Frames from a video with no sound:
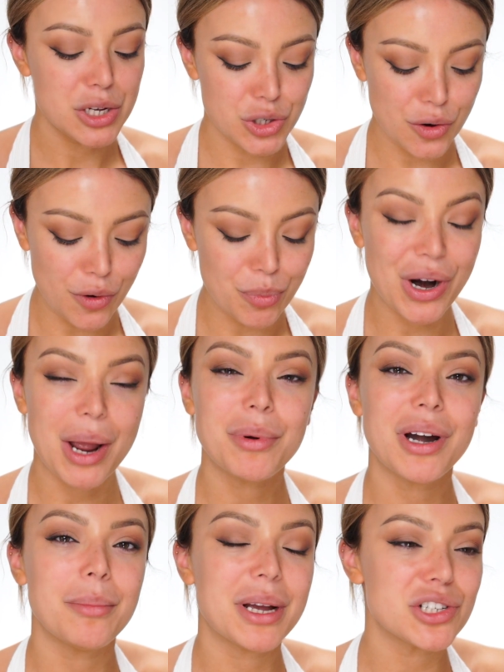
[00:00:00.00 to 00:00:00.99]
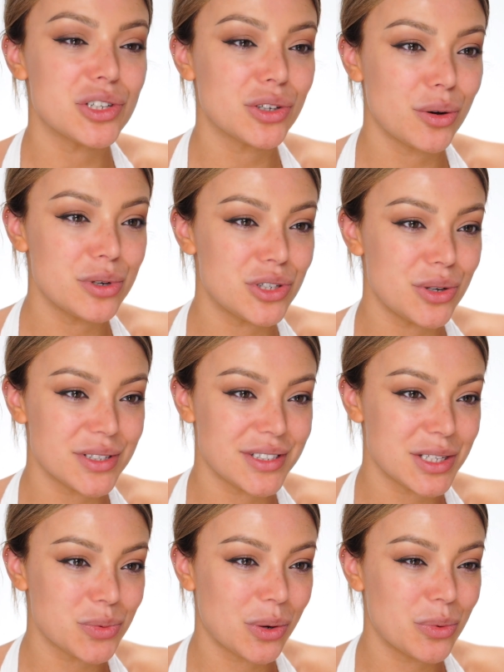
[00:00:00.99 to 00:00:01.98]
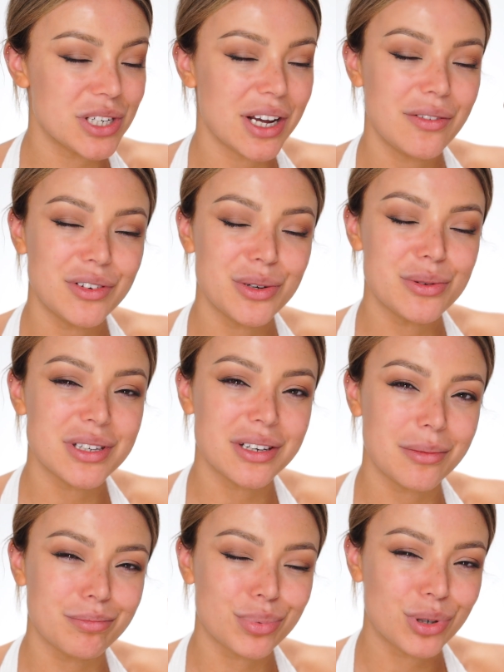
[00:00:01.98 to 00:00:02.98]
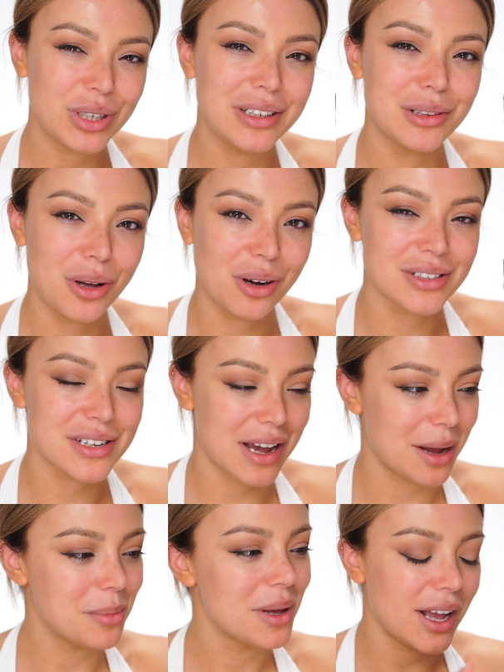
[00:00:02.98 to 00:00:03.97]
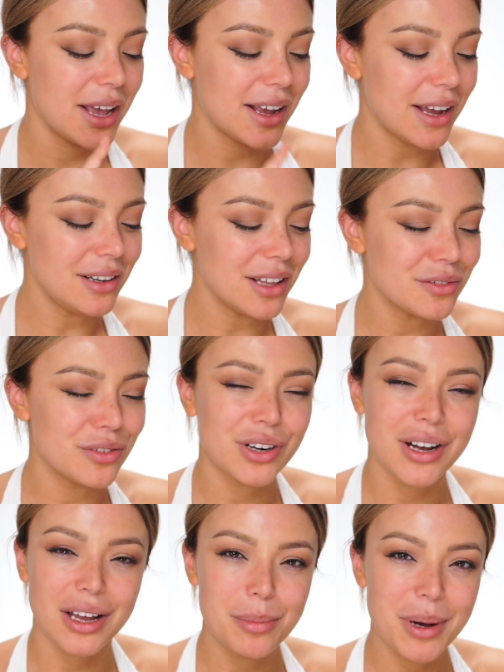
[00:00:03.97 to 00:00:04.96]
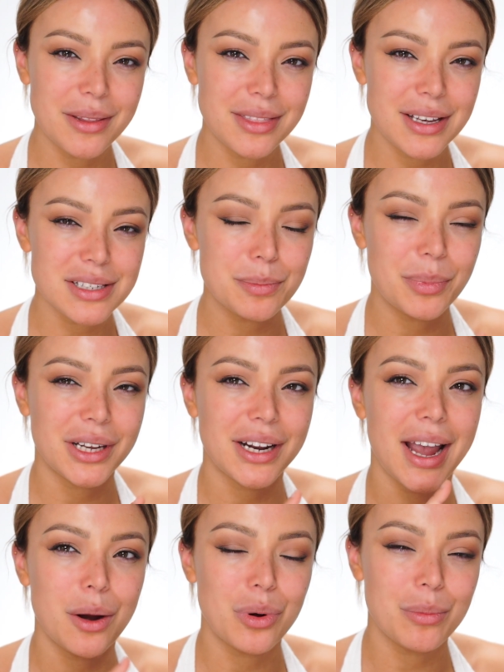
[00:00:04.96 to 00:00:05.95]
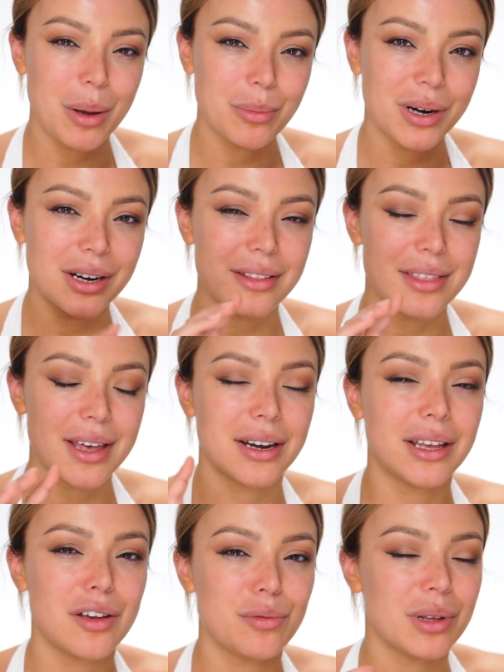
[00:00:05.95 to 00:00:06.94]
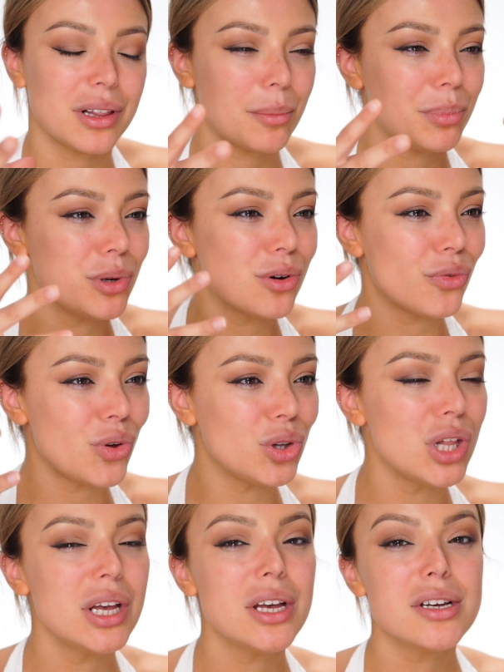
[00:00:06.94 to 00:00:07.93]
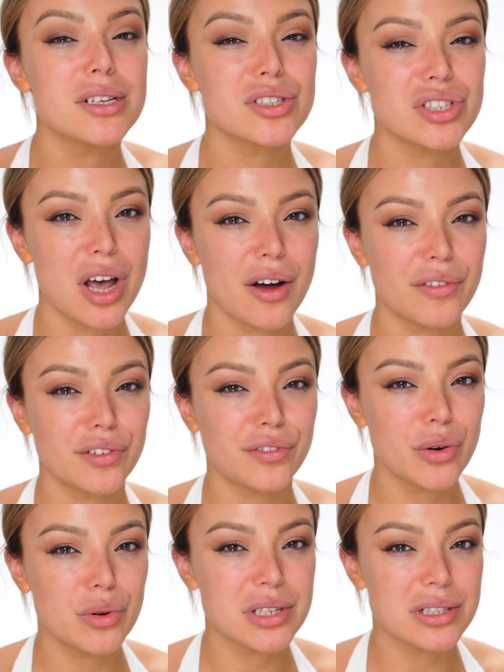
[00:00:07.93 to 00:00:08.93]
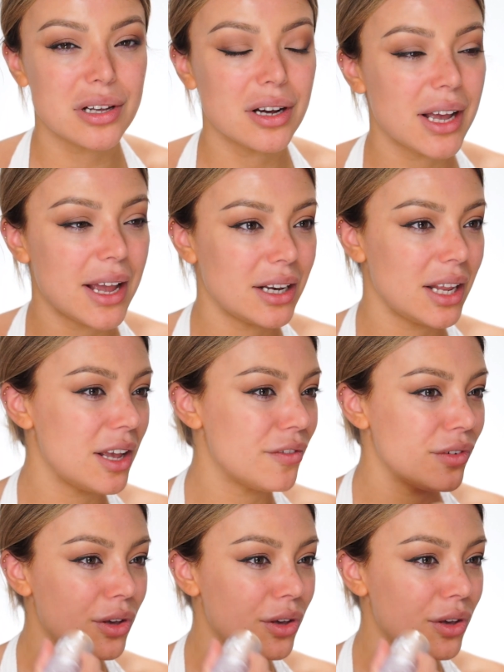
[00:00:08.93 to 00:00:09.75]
So for primer, I'm actually going to use this one, which I haven't used in a pretty long time. I kind of like forgot about this, but I remember that it gave me that beautiful soft focus look. And I